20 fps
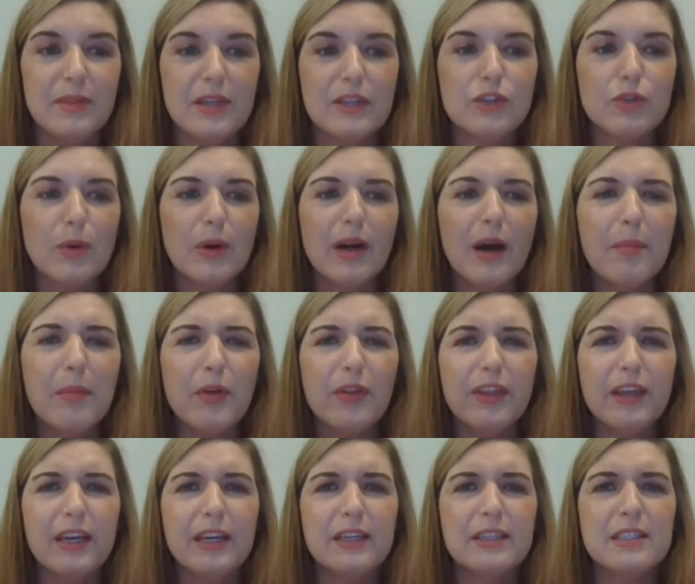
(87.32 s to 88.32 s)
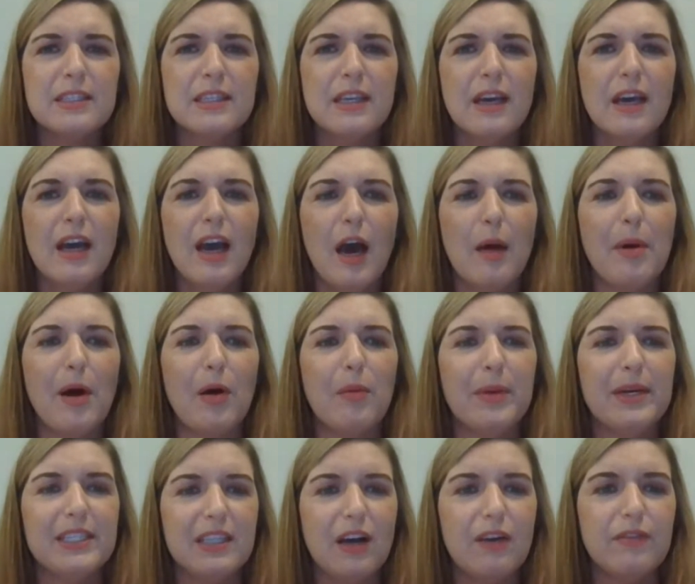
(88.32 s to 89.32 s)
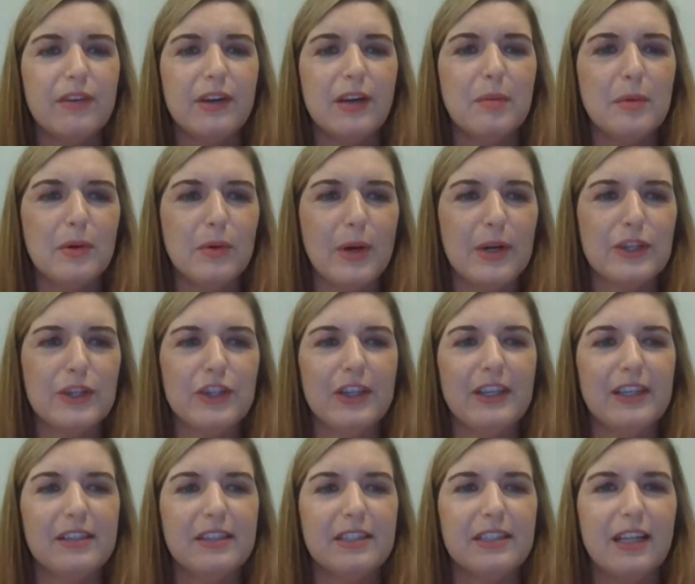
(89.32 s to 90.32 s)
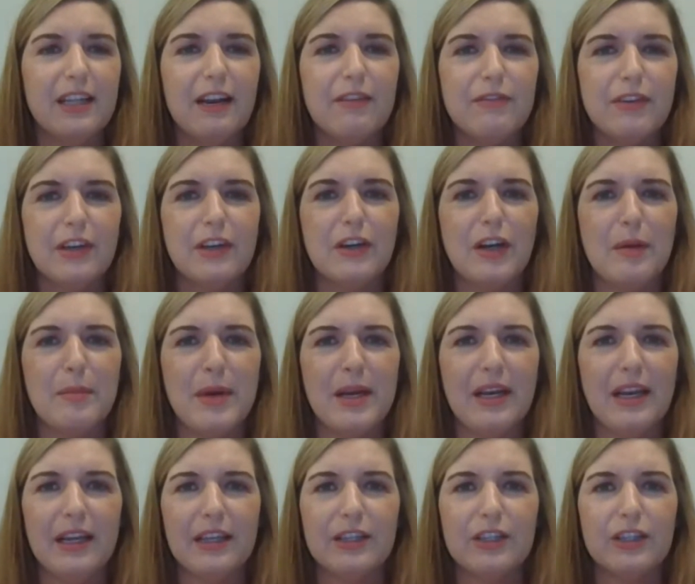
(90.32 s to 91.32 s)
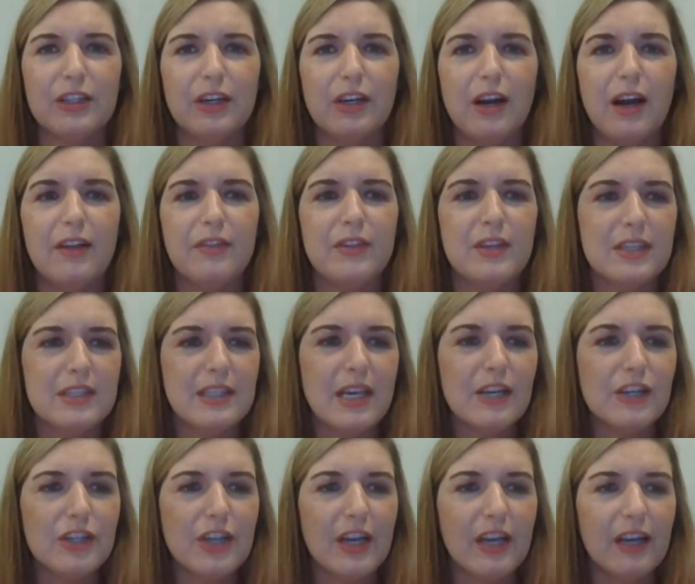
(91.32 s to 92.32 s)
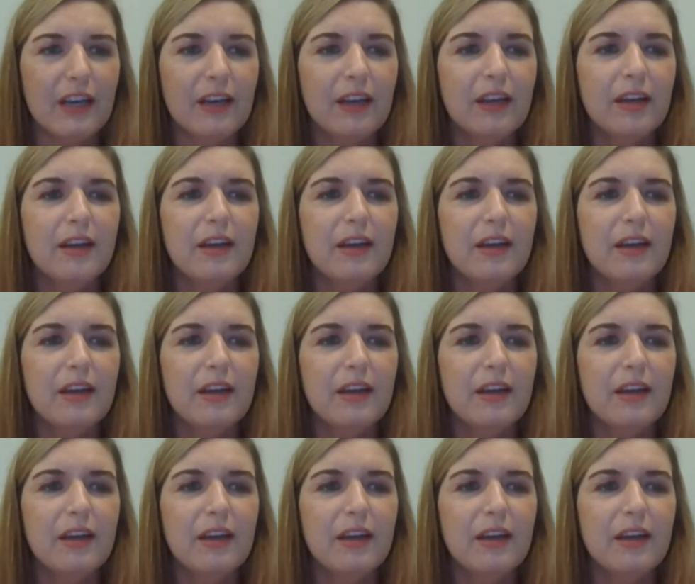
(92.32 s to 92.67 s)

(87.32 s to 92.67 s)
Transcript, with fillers: So a couple things about myself, a couple questions that I figured I might answer on this session.